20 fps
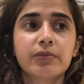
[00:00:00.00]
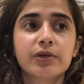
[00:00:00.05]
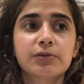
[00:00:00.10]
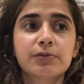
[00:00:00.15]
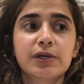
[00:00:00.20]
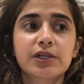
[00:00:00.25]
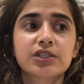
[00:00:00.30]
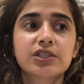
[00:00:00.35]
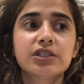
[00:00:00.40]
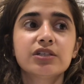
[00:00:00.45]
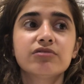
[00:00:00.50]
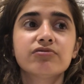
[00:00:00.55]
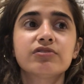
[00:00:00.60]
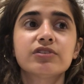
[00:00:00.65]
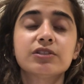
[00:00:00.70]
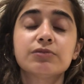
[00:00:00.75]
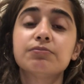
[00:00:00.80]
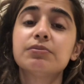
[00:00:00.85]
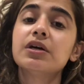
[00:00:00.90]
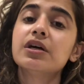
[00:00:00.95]
especially if
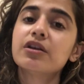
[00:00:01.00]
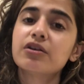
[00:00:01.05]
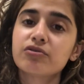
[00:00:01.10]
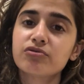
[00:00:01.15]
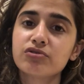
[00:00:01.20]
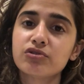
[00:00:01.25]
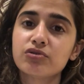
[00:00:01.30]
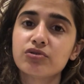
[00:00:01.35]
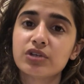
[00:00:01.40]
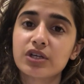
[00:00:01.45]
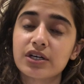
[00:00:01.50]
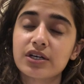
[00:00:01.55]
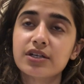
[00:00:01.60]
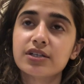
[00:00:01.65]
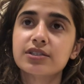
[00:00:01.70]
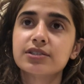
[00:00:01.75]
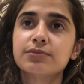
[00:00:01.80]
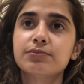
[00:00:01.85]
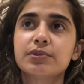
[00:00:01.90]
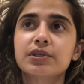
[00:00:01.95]
it's been a few
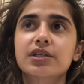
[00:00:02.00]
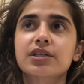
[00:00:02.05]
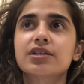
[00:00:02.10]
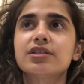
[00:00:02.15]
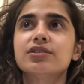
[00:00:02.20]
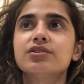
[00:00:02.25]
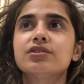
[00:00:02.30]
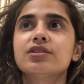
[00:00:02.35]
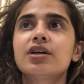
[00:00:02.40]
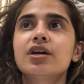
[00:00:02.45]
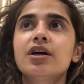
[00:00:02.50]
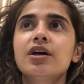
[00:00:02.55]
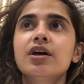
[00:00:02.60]
years, because